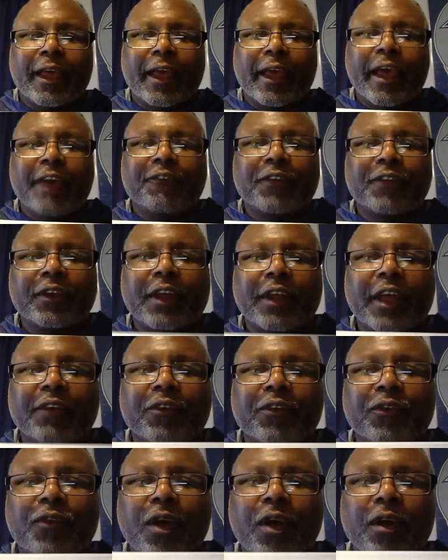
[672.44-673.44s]

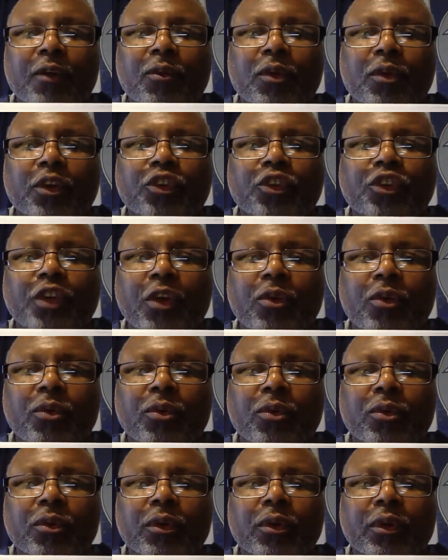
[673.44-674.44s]
Affidavit form. I don't want to
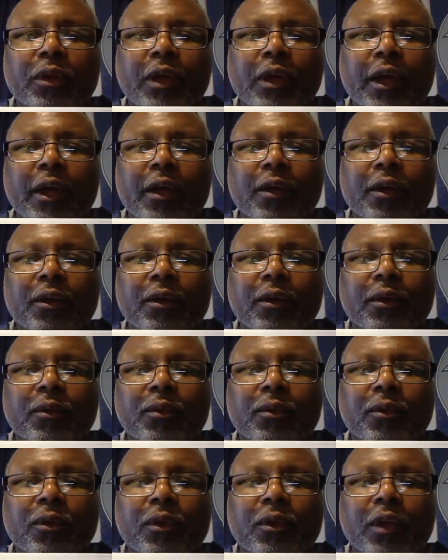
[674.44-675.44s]
show
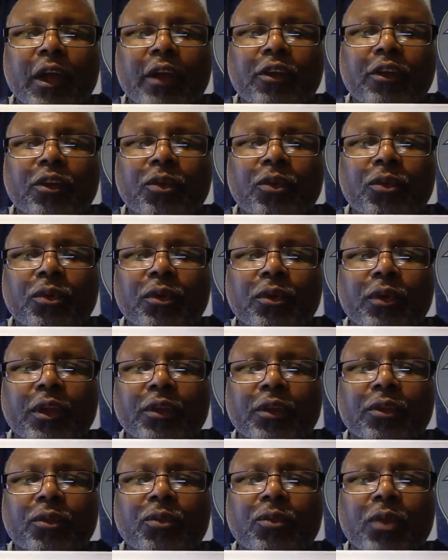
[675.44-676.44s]
a new,
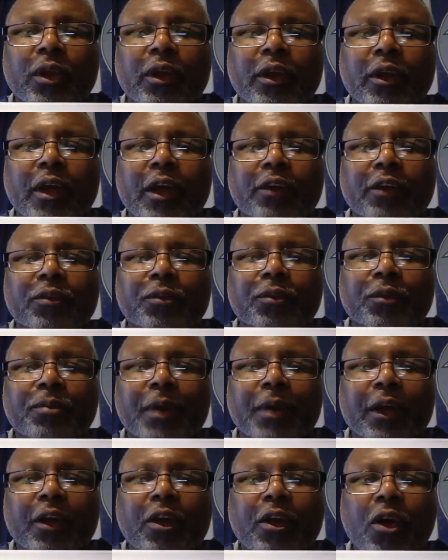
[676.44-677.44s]
this is one of the customers,
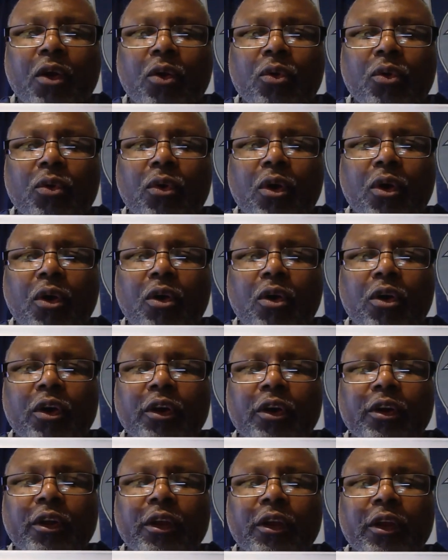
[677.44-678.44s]
but go
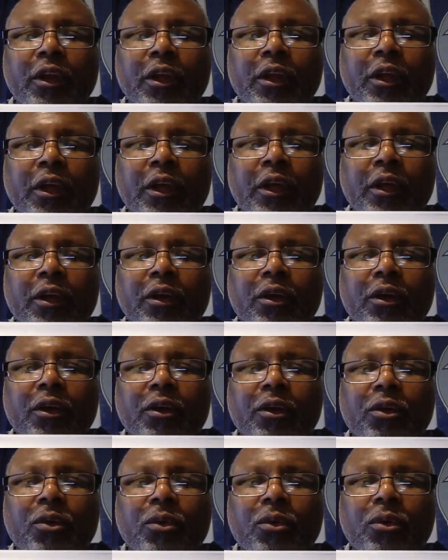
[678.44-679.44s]
on
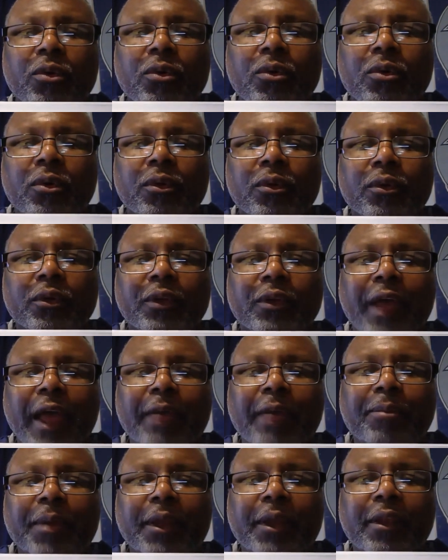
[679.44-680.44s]
Google,
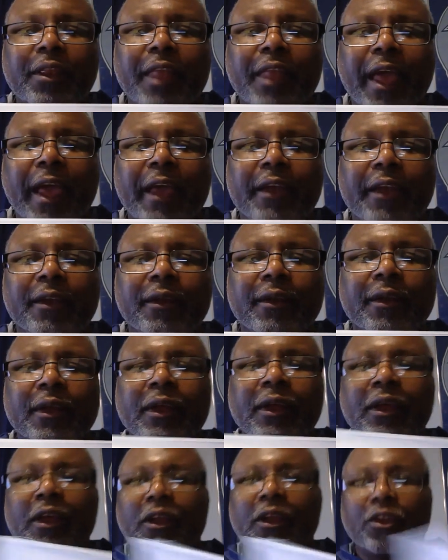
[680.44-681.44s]
type in that,
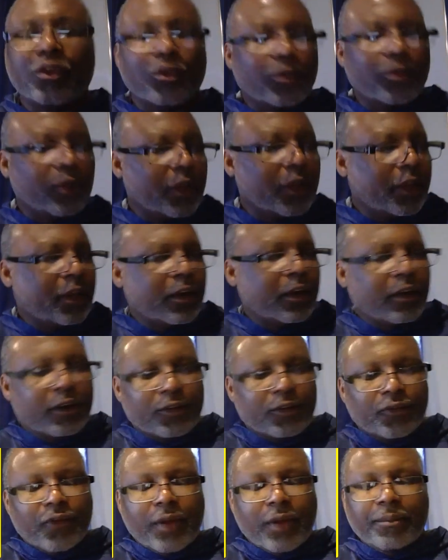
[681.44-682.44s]
you'll get it.
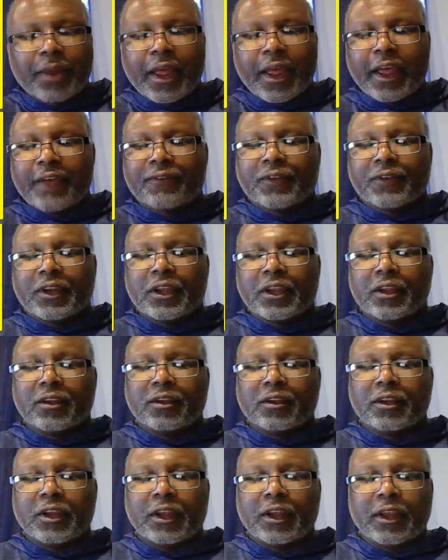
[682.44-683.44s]
It's from the
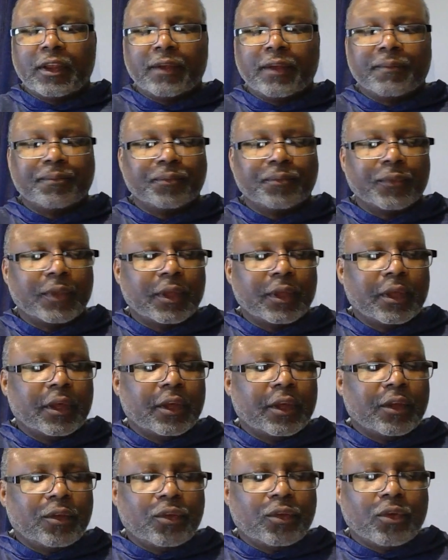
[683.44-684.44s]
FTC.
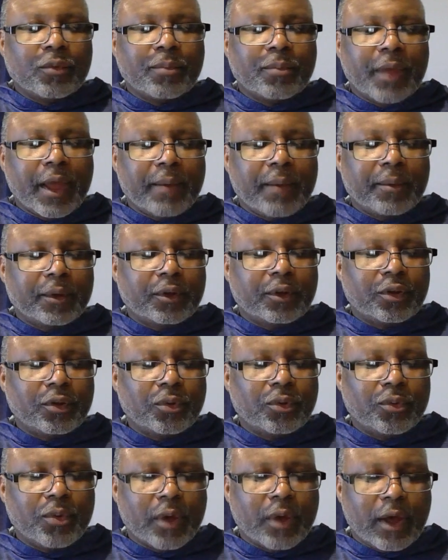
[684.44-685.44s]
You'll be able
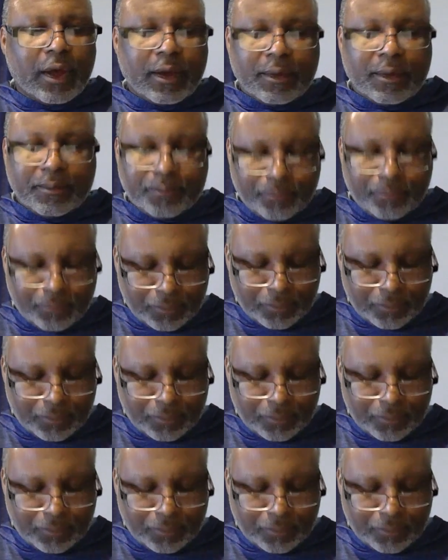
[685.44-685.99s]
to